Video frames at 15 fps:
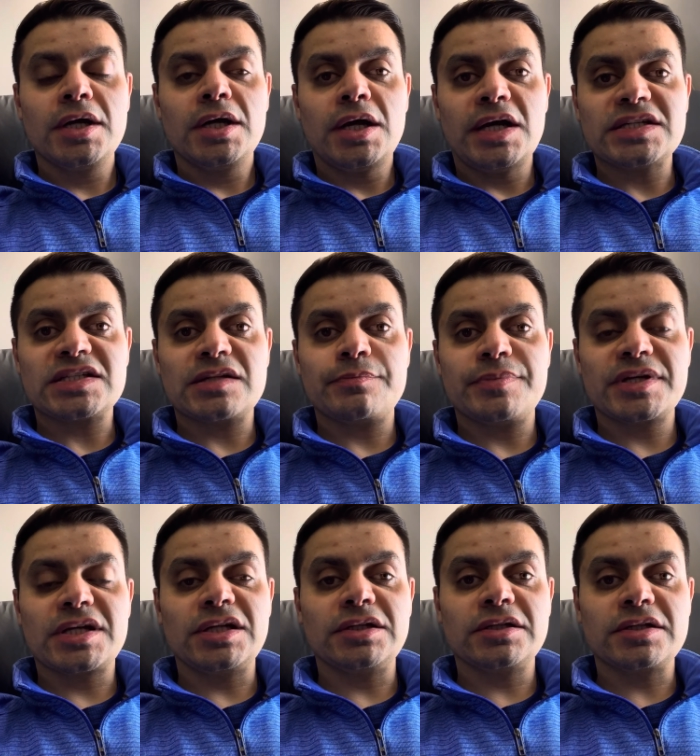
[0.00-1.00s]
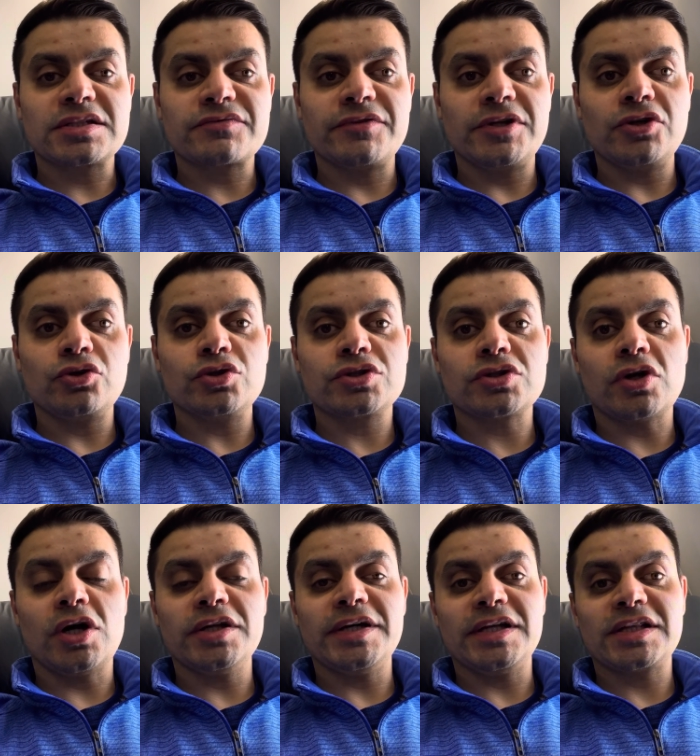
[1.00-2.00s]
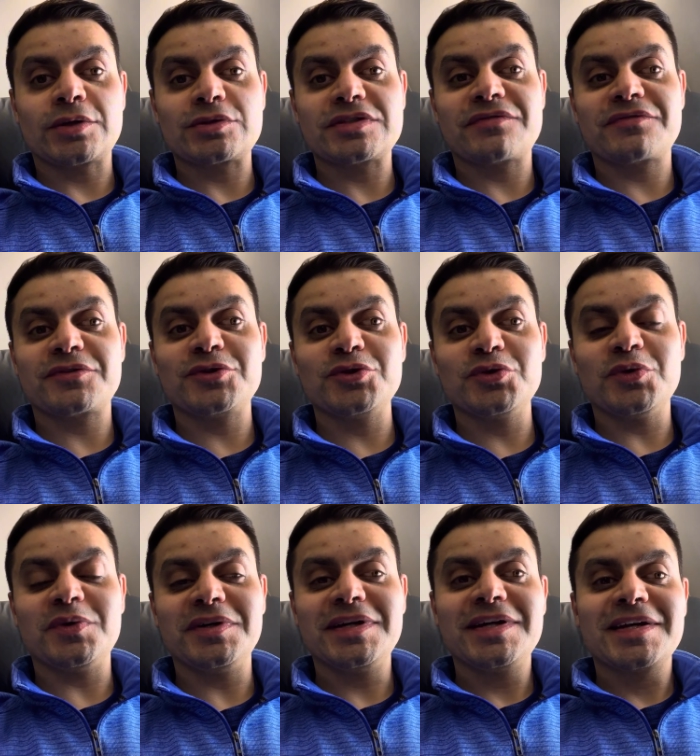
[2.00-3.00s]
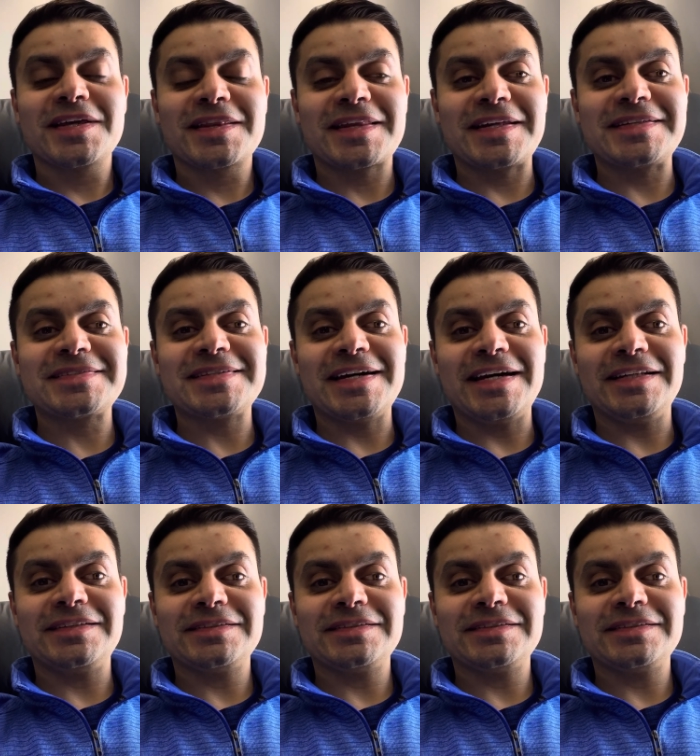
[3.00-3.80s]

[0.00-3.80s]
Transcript: As the beginning of this video, you saw that there's a few things that